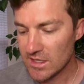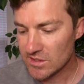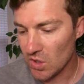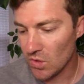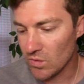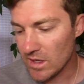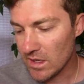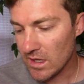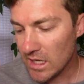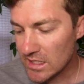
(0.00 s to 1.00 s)
So
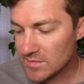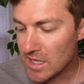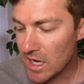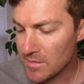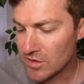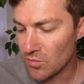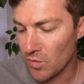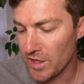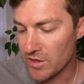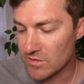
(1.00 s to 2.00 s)
he's becoming the
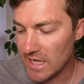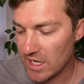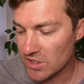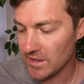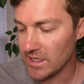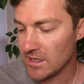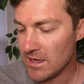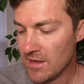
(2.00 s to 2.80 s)
one who's actually